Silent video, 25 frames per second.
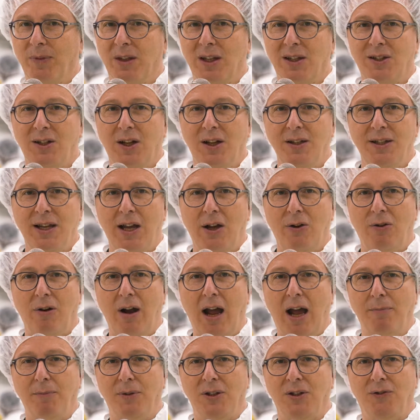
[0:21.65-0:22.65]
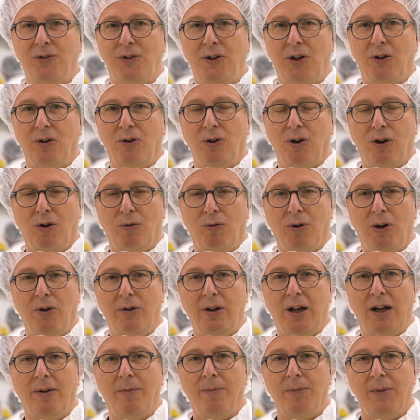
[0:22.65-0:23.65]
the Sun's outer atmosphere, or
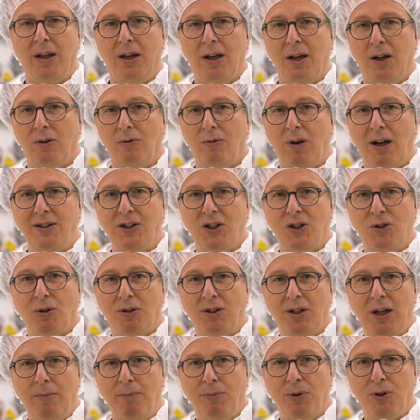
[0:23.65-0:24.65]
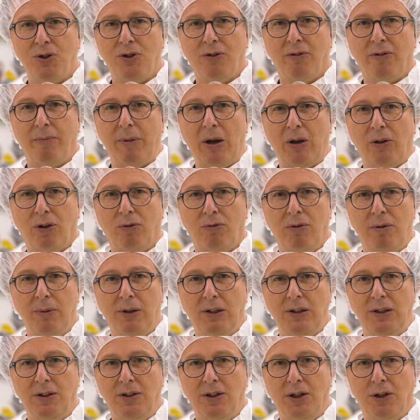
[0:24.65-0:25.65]
corona, rises to a temperature of about three
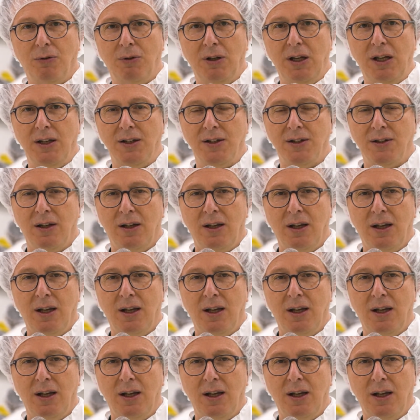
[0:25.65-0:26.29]
million degrees,